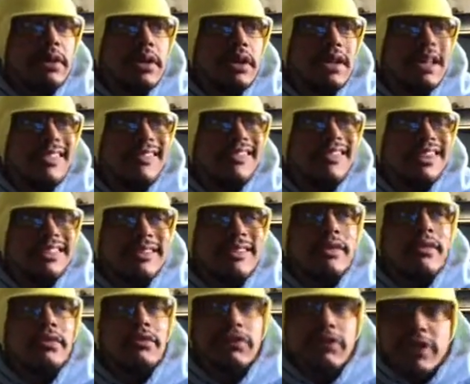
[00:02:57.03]
uh, that
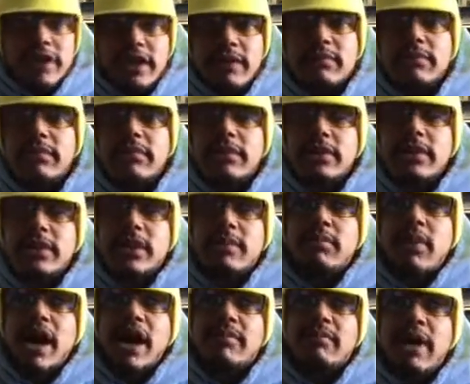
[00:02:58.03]
physical freedom,
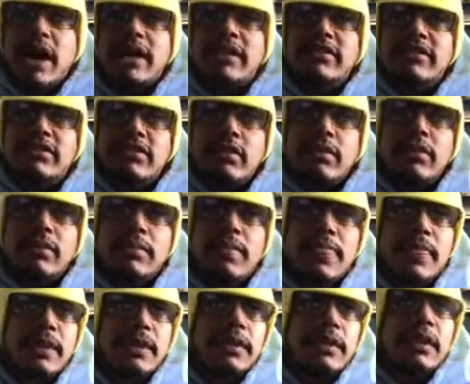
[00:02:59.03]
that mind, body, soul,
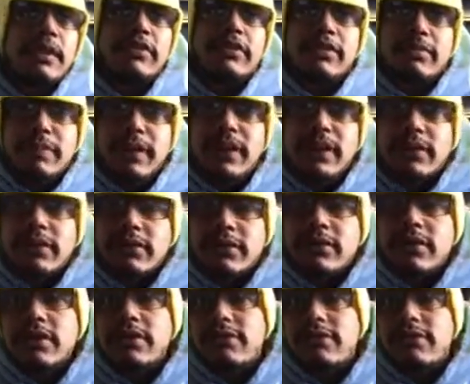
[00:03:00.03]
and spiritual